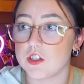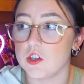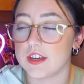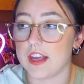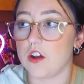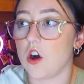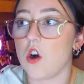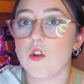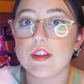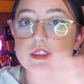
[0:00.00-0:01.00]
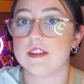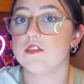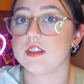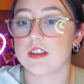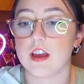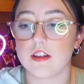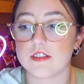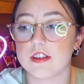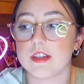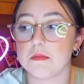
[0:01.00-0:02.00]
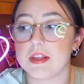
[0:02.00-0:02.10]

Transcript: to look at all these different styles and then